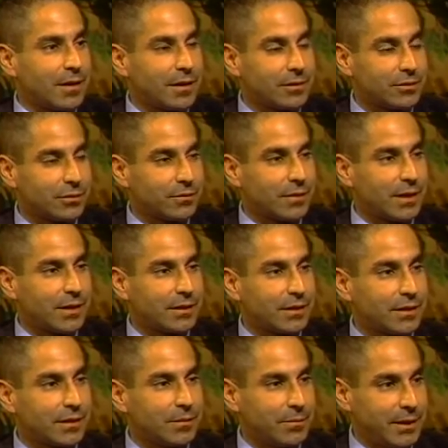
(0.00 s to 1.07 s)
I serve
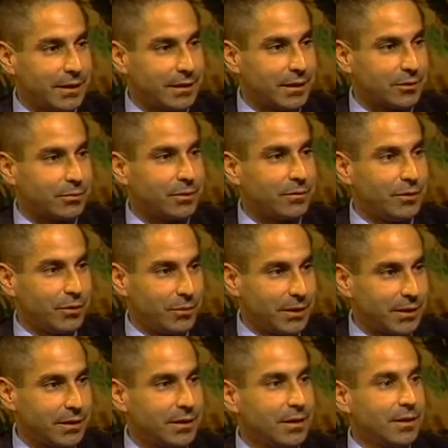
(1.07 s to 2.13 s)
on a committee that's
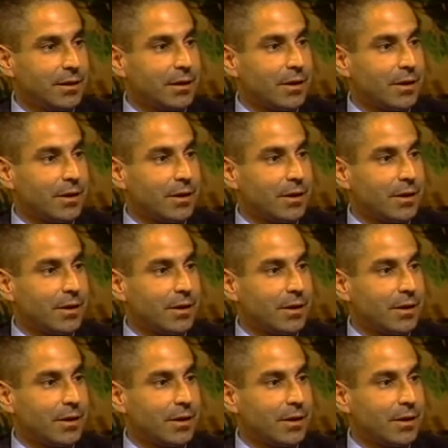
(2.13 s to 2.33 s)
reviewing